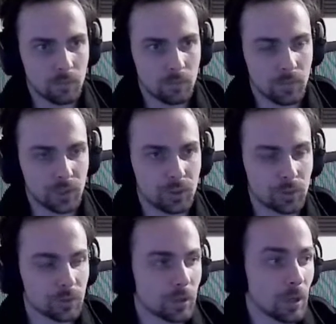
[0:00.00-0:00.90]
But
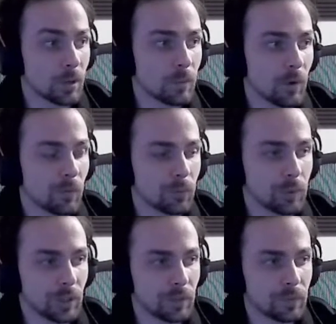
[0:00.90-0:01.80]
don't come
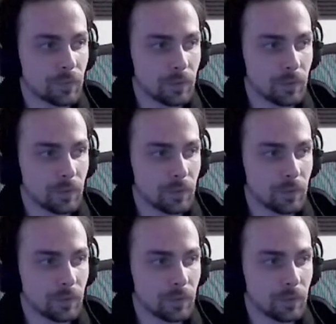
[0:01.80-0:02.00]
with